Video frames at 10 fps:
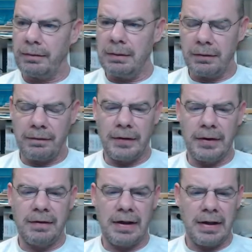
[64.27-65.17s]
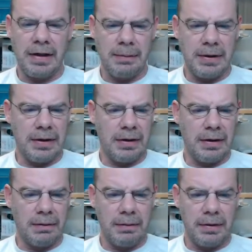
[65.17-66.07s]
it was a fun time, and
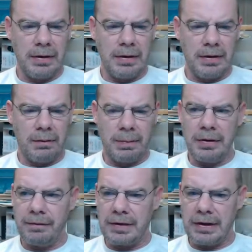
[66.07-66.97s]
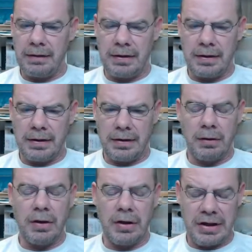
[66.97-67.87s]
uh, we both got, uh,
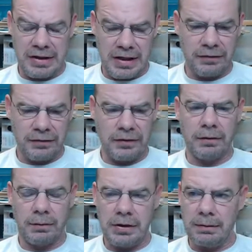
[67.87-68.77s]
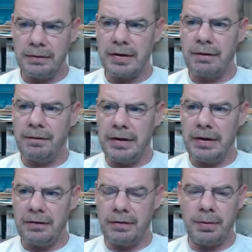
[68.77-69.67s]
or I, actually all three of us got
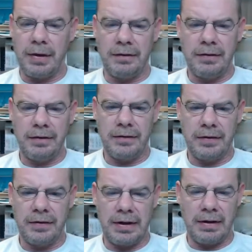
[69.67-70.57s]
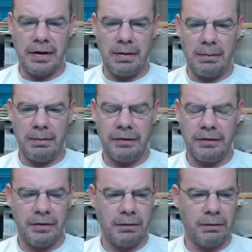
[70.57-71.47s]
finished our projects, and um,
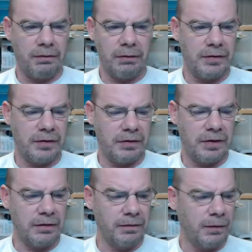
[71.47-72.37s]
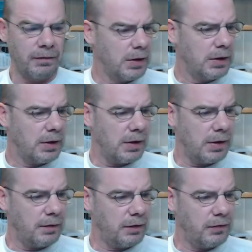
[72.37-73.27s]
so it was very successful
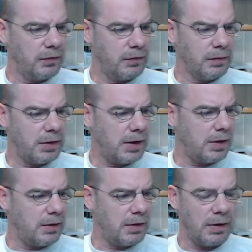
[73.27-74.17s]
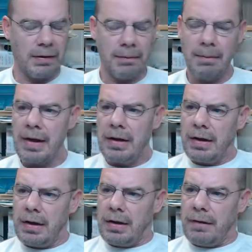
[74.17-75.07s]
uh, this year, and uh,
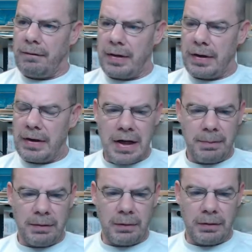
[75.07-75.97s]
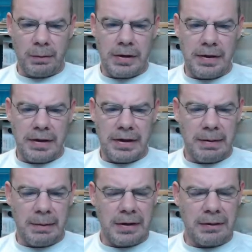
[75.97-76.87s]
very happy with the way they
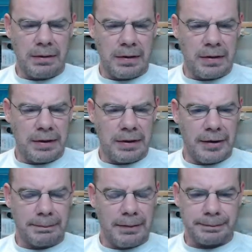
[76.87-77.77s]
came out. Um,